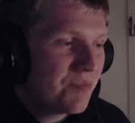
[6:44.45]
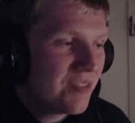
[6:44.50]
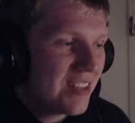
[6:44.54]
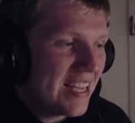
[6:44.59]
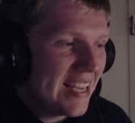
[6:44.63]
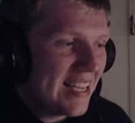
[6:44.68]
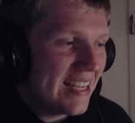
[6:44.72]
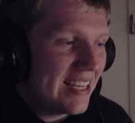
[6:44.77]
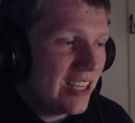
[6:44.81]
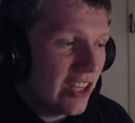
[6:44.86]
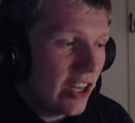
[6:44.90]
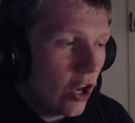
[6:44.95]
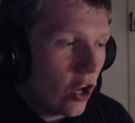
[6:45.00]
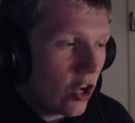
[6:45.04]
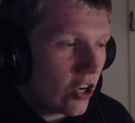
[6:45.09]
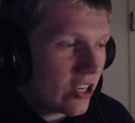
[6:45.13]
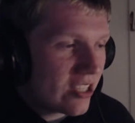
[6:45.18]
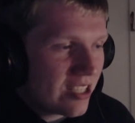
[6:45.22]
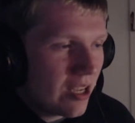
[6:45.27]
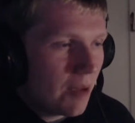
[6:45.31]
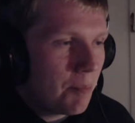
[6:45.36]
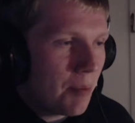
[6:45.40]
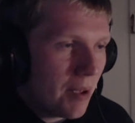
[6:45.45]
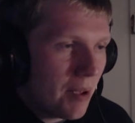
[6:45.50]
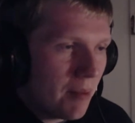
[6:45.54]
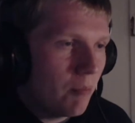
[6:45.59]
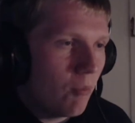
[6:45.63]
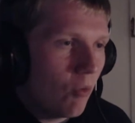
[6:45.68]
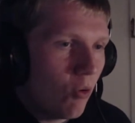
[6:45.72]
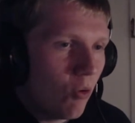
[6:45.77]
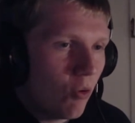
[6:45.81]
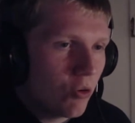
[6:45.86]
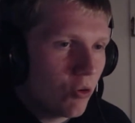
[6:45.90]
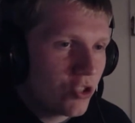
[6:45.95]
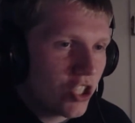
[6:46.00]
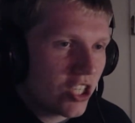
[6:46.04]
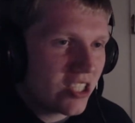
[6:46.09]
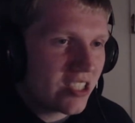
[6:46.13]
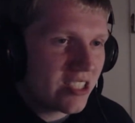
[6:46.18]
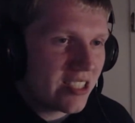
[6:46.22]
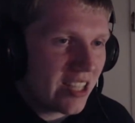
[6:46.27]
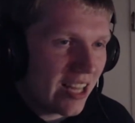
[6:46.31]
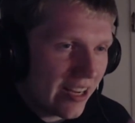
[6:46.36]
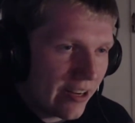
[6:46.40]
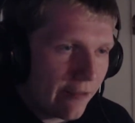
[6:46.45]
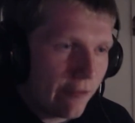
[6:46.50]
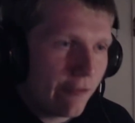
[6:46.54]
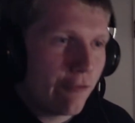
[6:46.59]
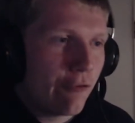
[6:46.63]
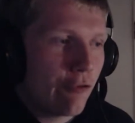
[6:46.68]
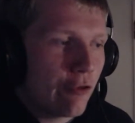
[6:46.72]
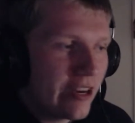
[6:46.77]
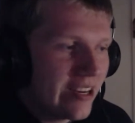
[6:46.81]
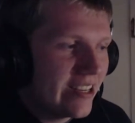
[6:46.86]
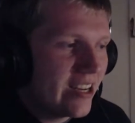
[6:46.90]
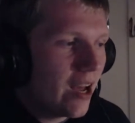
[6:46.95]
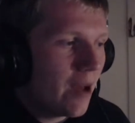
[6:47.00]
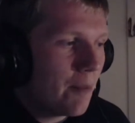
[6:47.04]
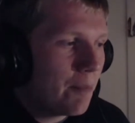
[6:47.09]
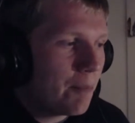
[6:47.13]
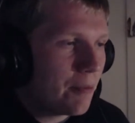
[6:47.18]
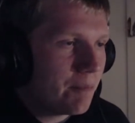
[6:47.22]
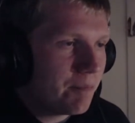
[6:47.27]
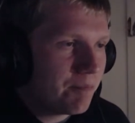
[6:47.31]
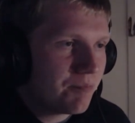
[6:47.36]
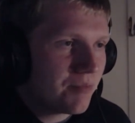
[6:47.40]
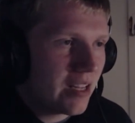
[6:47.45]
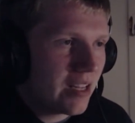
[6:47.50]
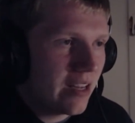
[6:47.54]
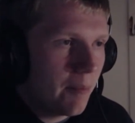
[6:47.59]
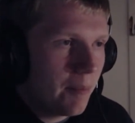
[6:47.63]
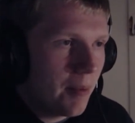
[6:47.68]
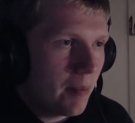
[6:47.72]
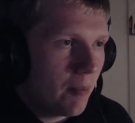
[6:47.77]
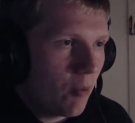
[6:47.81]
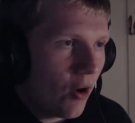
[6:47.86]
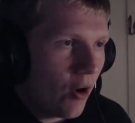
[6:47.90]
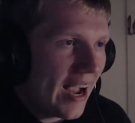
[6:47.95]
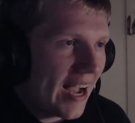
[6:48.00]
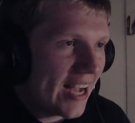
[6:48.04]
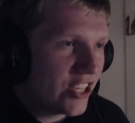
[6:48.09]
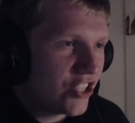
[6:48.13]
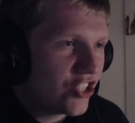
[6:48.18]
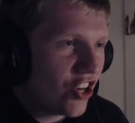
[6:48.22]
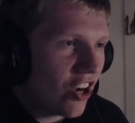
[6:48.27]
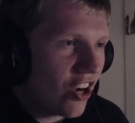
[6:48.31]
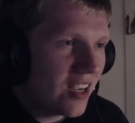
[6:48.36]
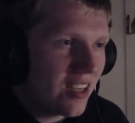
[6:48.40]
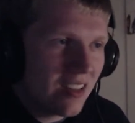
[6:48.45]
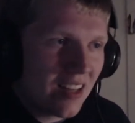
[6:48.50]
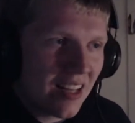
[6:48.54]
it looks a bit more just like freed up and a bit more agile.